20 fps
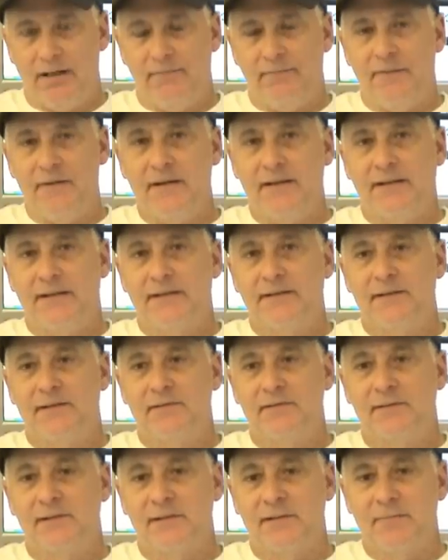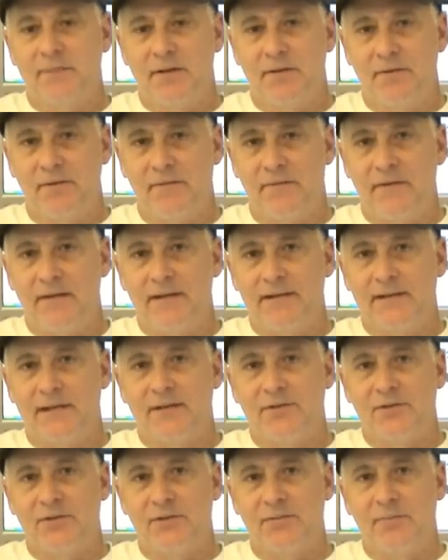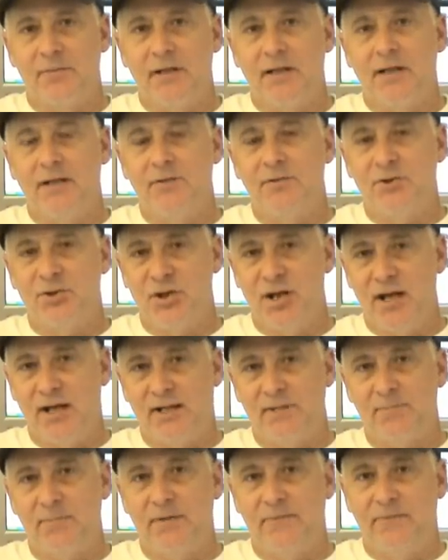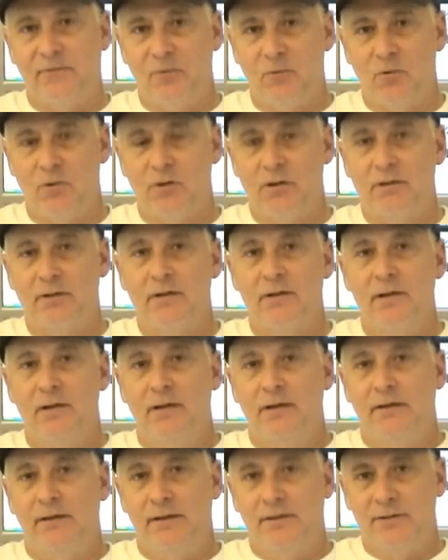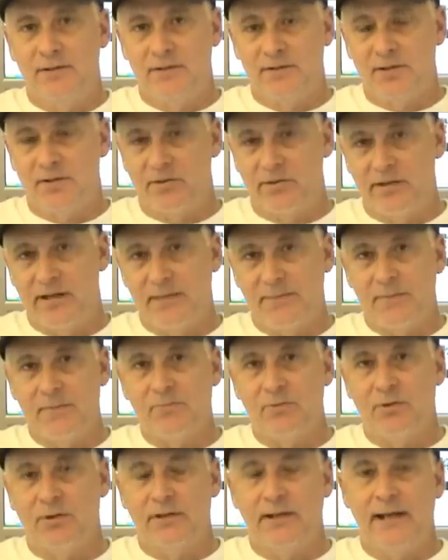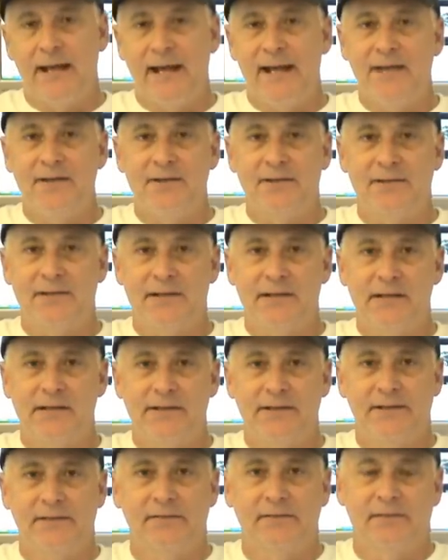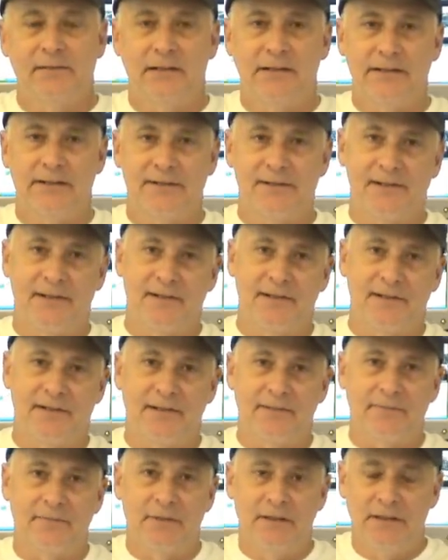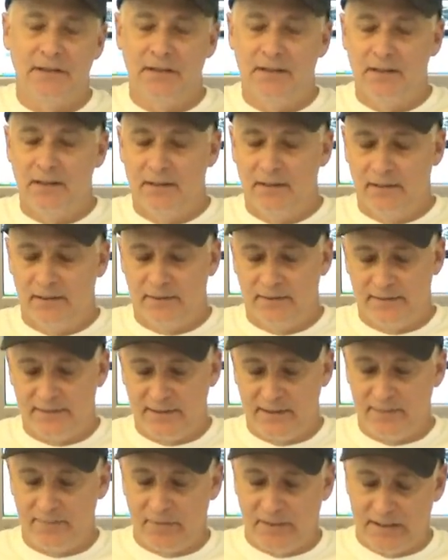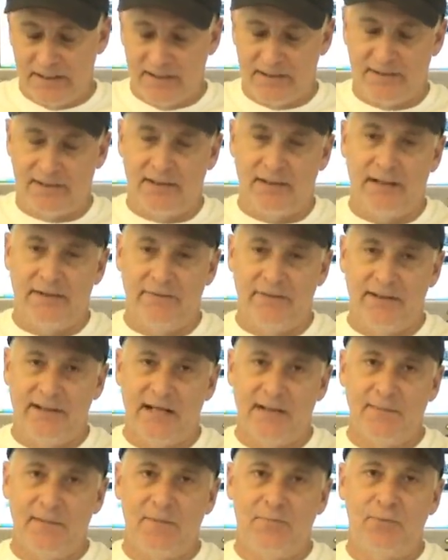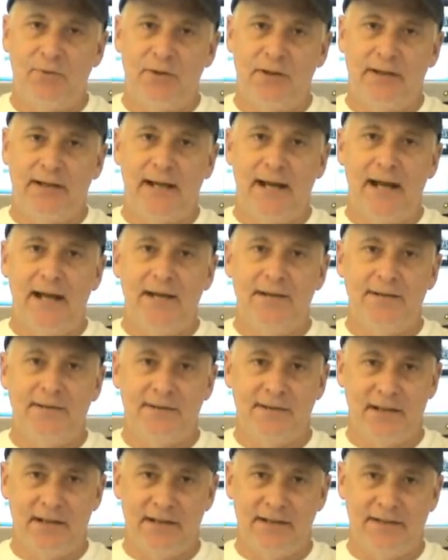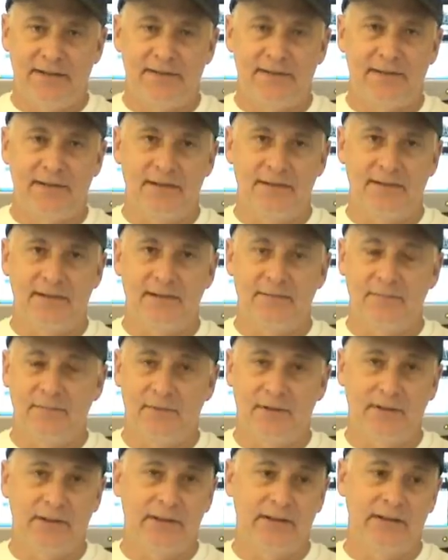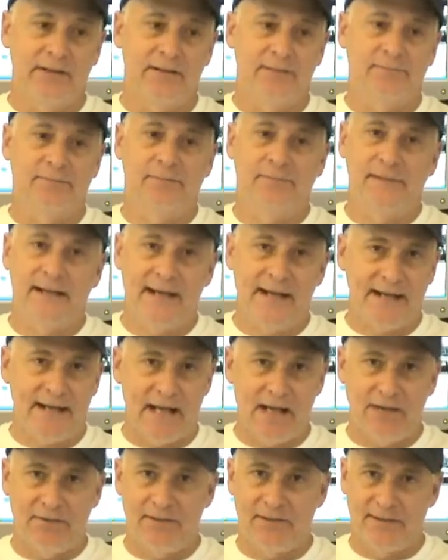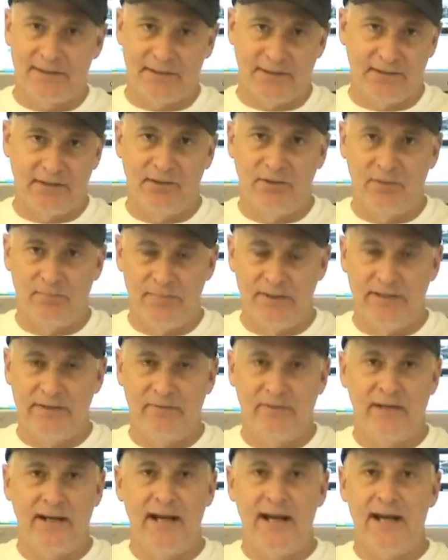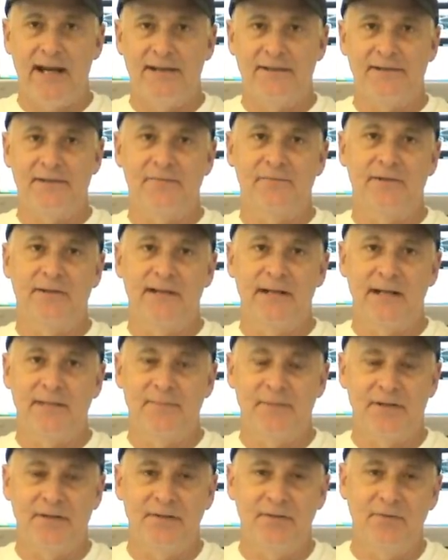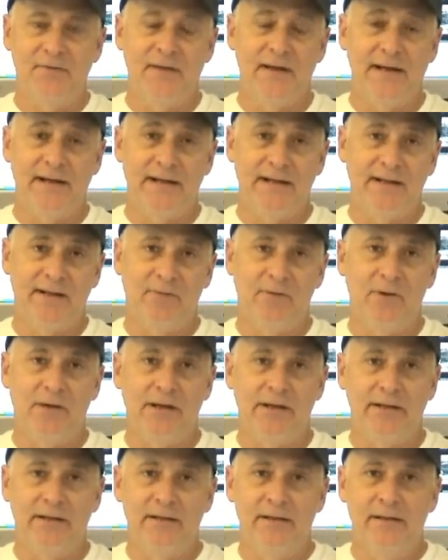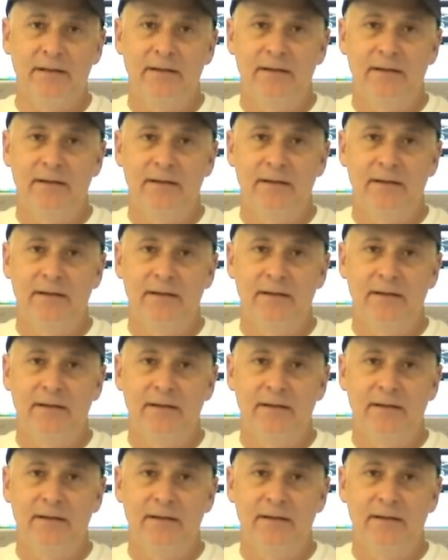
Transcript: I think that there's some other things that should be checked before you just hurry up and put gauges on on a system. See, because every time you put gauges on a system, you're going to take out just a little bit of gas every time you do that anyway.